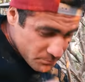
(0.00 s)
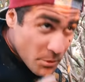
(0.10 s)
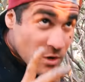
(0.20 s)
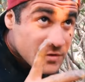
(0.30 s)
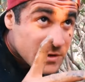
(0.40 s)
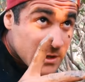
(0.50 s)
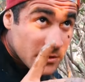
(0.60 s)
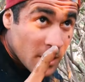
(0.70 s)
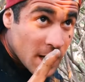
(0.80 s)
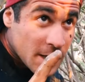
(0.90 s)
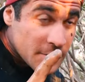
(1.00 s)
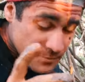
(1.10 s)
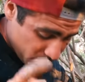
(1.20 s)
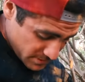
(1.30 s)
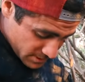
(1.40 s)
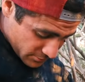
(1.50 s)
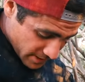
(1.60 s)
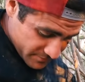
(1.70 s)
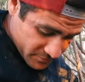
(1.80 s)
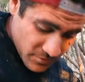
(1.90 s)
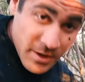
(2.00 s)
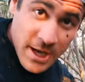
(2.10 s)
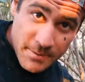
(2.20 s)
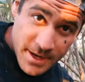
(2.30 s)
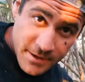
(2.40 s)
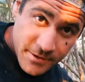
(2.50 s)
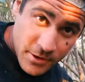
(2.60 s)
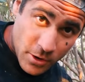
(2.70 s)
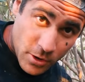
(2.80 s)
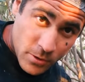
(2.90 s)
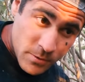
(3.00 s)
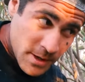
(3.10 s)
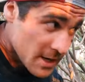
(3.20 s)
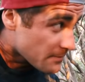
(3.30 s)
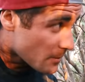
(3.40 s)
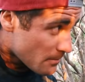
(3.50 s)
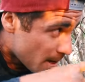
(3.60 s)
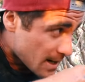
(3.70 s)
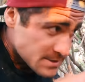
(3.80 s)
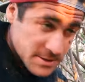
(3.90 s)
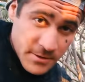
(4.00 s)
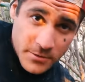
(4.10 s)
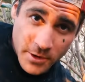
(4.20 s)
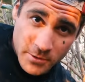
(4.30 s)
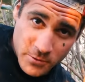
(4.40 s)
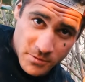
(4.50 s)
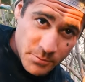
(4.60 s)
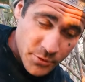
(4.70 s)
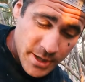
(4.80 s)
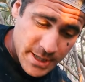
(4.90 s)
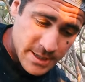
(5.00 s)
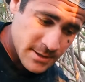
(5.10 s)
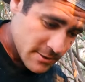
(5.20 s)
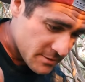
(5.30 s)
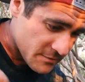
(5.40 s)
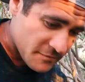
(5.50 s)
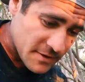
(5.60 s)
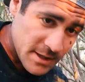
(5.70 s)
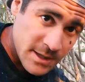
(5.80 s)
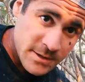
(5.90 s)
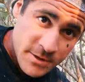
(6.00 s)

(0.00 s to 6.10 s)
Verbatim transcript: mostly at night, the big crabs come out of their hole and they'll march and they'll go look to breed, to feed,